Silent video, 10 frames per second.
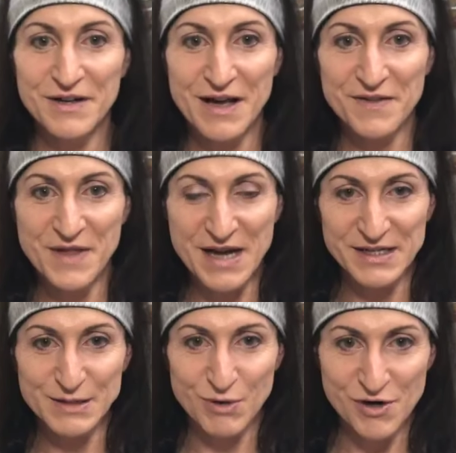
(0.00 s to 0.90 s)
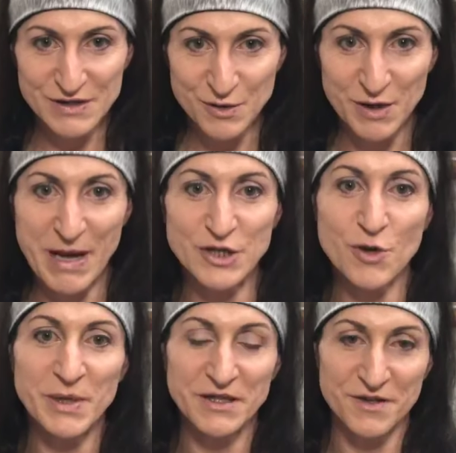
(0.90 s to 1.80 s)
that is where I was talking about
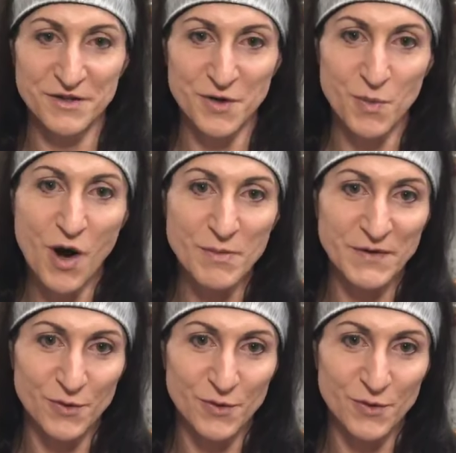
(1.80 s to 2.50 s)
dropping why we've